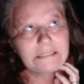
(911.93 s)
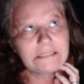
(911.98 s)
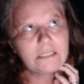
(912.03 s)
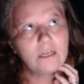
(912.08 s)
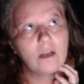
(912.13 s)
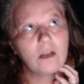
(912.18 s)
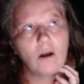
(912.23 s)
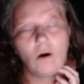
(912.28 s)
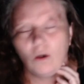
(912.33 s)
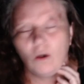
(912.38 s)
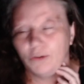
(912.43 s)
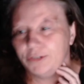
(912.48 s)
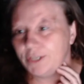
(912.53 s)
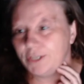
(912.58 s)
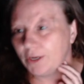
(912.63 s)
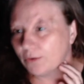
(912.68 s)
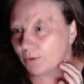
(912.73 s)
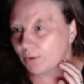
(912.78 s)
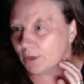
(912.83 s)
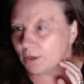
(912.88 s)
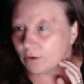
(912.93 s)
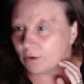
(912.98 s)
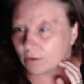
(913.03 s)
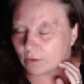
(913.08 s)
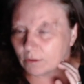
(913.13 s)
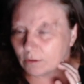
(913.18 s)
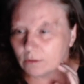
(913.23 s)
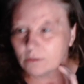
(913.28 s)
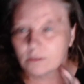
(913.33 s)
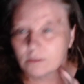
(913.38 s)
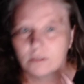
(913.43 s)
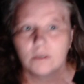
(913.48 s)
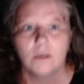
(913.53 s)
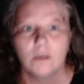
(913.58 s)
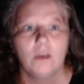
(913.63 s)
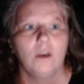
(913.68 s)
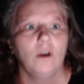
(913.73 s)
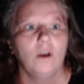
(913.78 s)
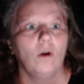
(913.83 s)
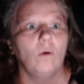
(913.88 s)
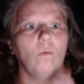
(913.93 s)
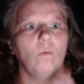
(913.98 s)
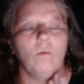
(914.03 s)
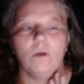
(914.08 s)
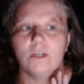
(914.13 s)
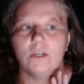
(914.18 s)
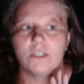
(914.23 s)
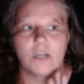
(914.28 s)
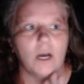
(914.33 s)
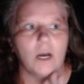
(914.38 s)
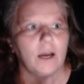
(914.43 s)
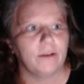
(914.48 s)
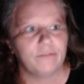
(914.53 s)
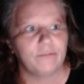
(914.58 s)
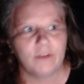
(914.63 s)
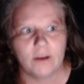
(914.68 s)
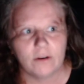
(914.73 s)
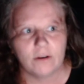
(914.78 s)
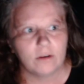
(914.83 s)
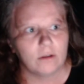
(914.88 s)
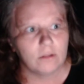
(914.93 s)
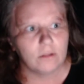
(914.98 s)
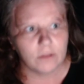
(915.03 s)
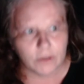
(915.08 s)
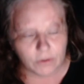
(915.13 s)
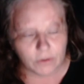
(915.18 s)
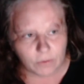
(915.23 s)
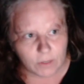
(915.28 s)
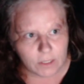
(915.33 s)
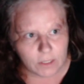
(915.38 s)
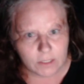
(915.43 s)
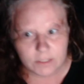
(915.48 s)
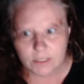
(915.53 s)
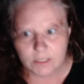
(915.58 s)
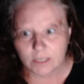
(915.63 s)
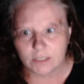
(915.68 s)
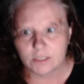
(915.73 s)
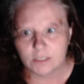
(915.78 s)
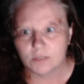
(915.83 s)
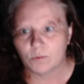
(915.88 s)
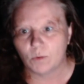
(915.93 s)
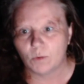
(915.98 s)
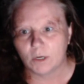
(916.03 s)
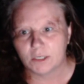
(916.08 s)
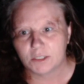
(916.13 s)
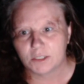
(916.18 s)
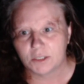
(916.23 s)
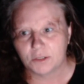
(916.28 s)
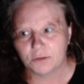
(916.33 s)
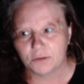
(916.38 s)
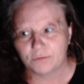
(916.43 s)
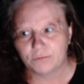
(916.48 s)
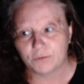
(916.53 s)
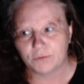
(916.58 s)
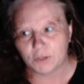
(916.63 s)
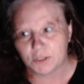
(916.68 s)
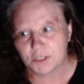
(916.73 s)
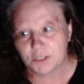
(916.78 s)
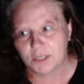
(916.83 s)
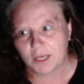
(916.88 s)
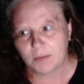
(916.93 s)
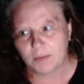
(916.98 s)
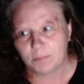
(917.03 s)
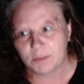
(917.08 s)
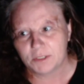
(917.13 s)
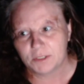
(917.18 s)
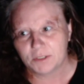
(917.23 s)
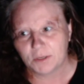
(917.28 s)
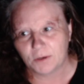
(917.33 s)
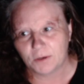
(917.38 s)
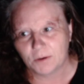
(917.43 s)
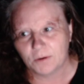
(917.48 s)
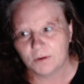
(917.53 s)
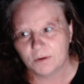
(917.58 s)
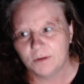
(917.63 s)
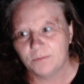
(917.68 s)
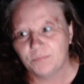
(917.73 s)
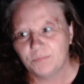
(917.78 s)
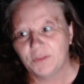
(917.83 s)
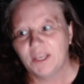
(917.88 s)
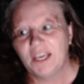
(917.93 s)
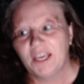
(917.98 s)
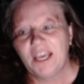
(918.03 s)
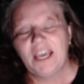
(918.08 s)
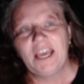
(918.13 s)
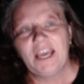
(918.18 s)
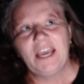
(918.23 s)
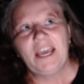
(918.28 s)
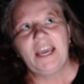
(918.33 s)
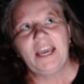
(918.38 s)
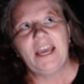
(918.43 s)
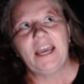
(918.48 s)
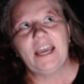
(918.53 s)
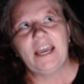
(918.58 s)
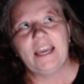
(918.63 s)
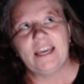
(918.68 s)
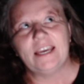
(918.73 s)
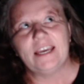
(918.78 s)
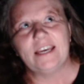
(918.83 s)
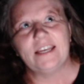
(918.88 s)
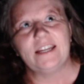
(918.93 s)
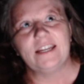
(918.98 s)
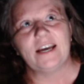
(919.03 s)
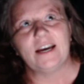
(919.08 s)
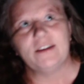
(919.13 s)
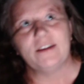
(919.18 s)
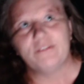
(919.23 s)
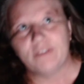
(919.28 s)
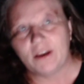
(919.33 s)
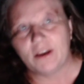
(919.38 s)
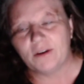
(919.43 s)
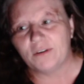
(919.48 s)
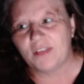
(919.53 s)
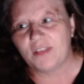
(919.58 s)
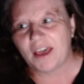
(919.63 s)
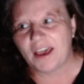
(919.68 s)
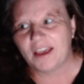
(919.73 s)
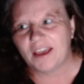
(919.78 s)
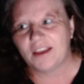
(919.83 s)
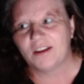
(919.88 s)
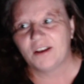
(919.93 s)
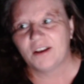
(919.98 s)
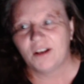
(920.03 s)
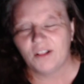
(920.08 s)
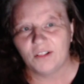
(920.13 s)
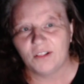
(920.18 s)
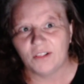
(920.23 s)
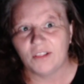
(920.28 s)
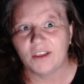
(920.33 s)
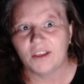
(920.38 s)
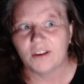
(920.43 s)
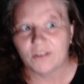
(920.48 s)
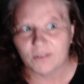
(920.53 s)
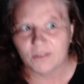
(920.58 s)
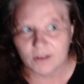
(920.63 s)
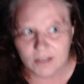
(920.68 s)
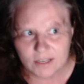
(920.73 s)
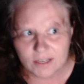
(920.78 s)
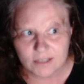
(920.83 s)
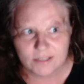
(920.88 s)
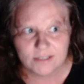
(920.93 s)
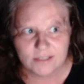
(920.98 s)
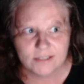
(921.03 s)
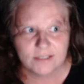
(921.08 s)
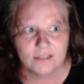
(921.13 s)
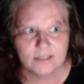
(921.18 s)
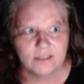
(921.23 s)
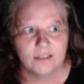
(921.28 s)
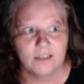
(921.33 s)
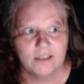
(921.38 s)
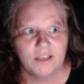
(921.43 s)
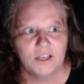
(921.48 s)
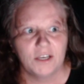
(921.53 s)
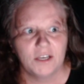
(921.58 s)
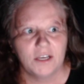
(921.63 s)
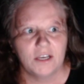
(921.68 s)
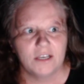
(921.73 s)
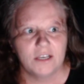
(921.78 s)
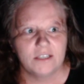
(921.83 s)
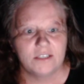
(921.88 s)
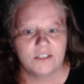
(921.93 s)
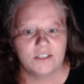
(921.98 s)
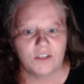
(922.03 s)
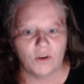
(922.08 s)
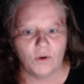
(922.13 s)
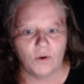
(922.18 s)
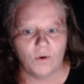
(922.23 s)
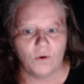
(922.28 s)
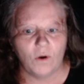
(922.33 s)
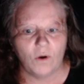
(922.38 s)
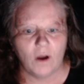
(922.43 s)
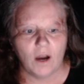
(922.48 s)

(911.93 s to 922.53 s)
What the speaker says: called Dairy Girls, which I found hilarious. I just watched the first episode and I found that hilarious. So